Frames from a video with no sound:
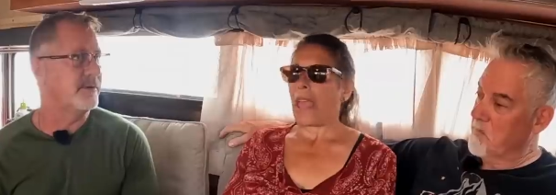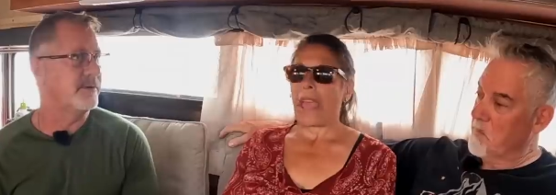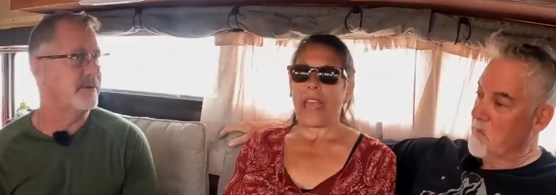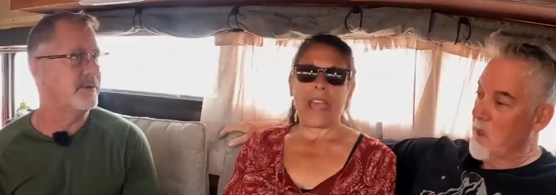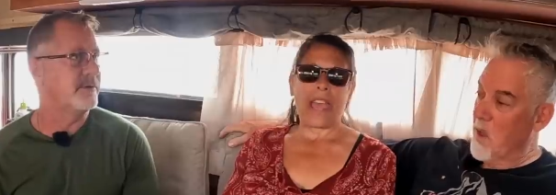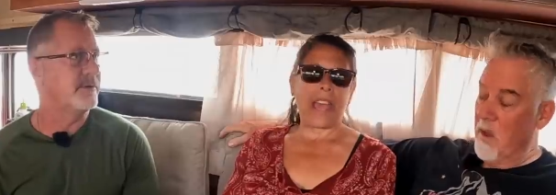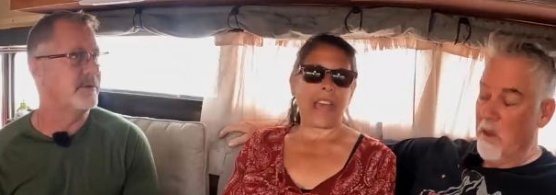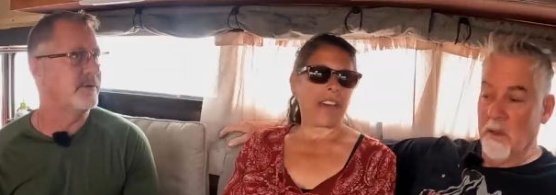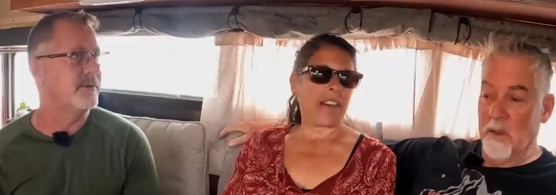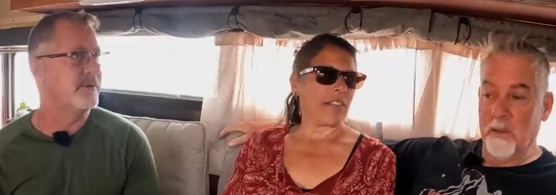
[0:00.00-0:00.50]

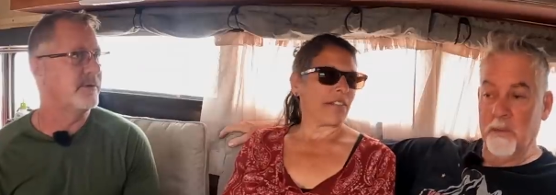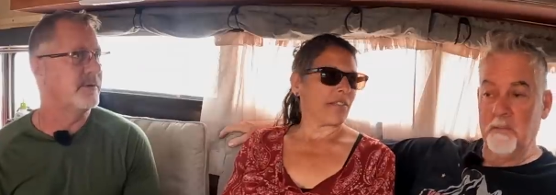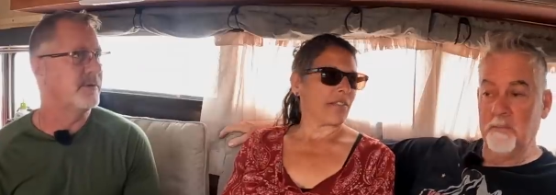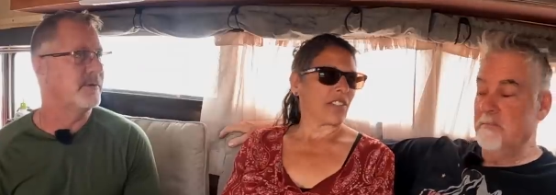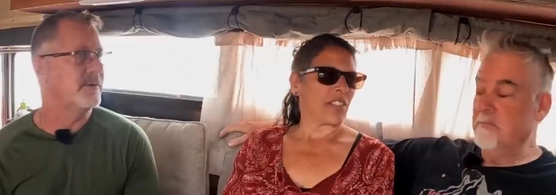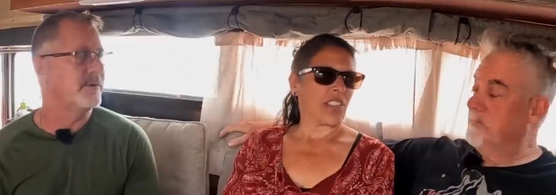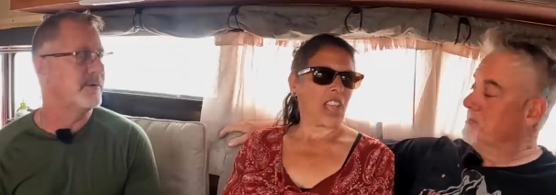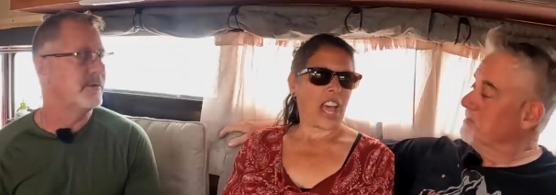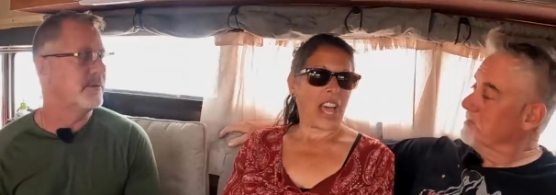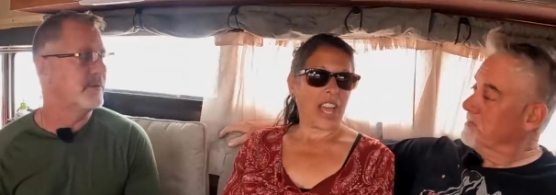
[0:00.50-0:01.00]
Speaker 1: have
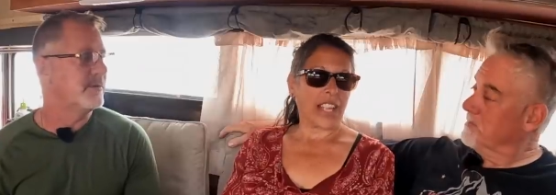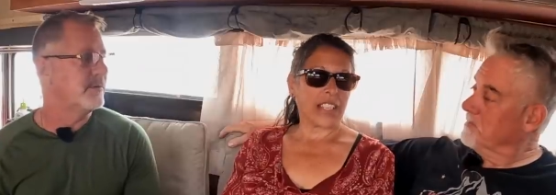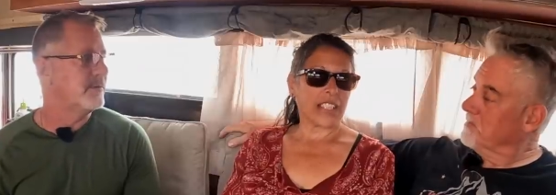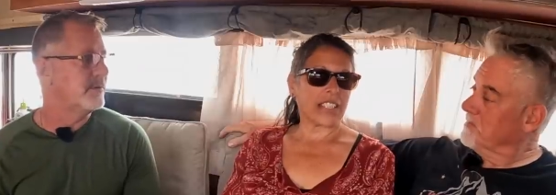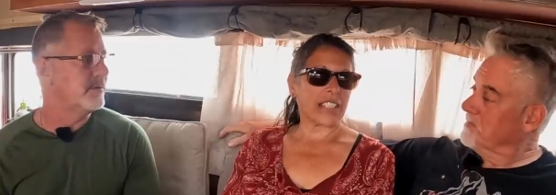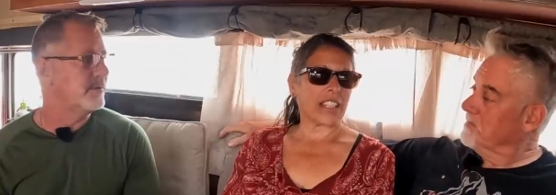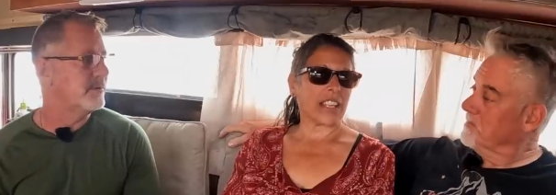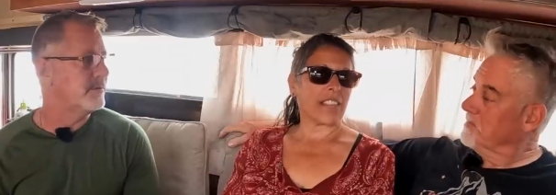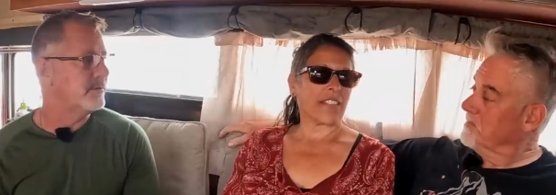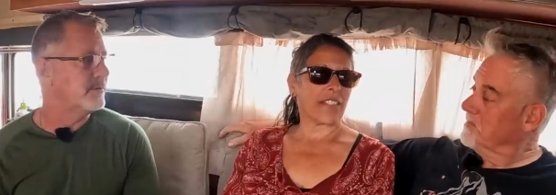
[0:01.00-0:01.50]
lots
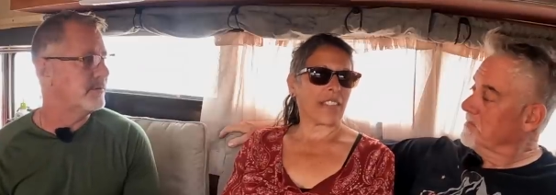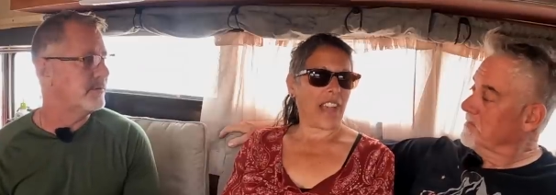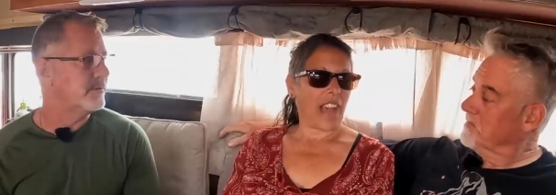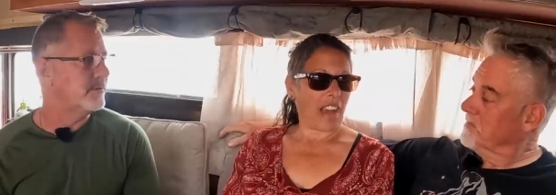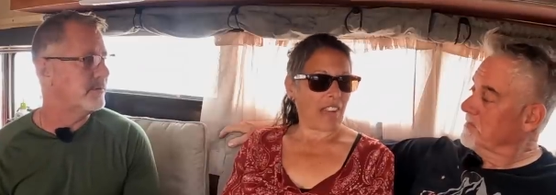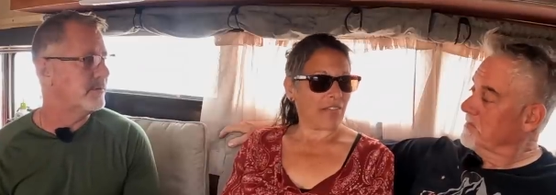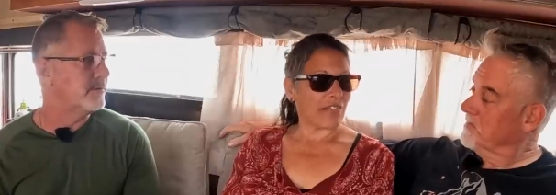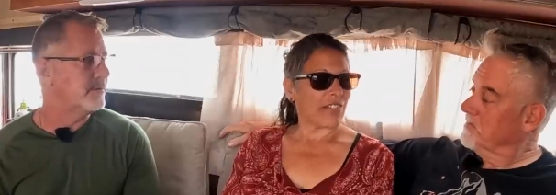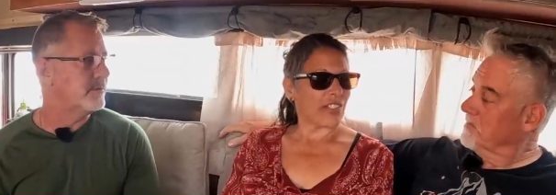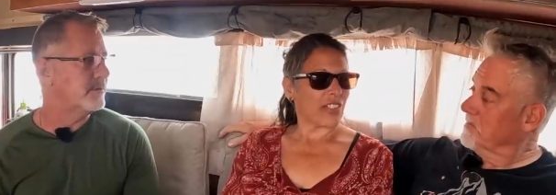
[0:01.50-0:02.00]
of
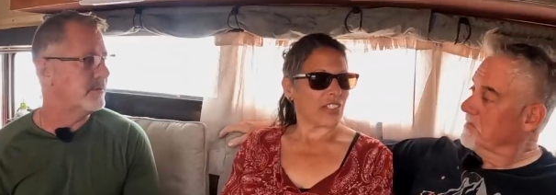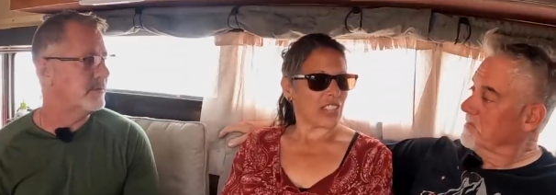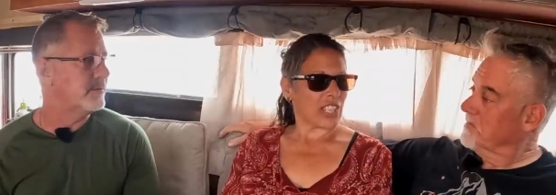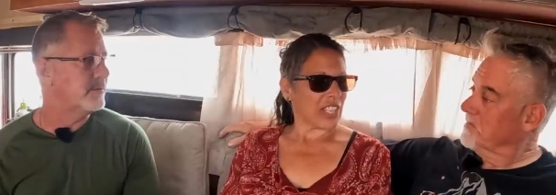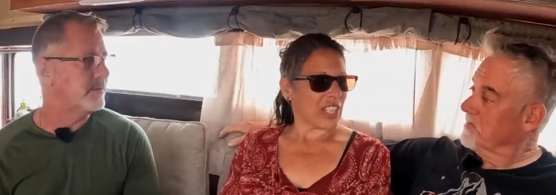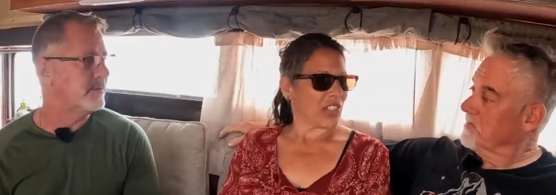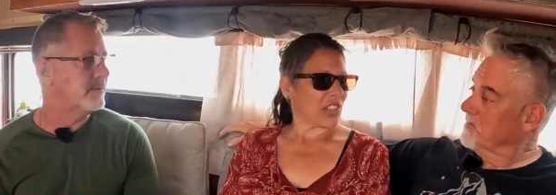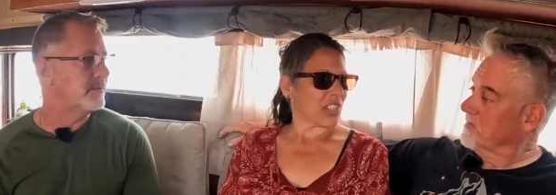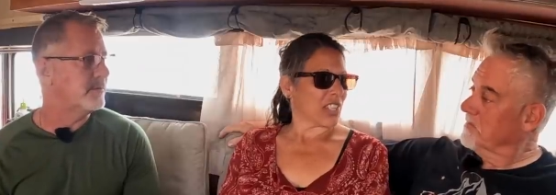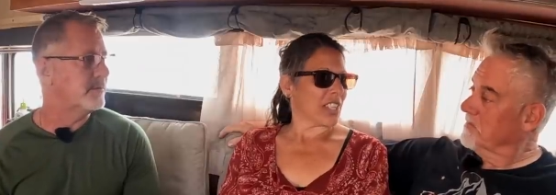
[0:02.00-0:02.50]

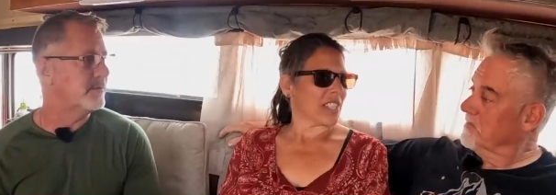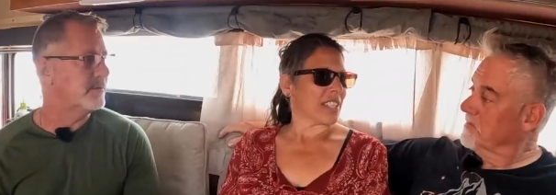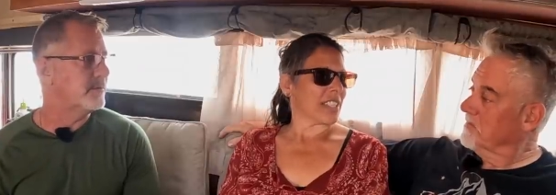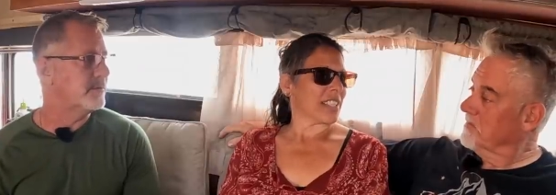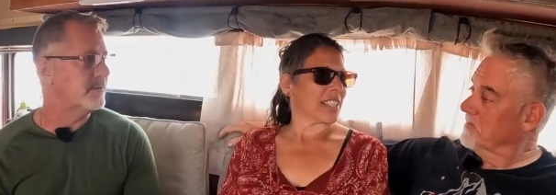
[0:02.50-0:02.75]
conversations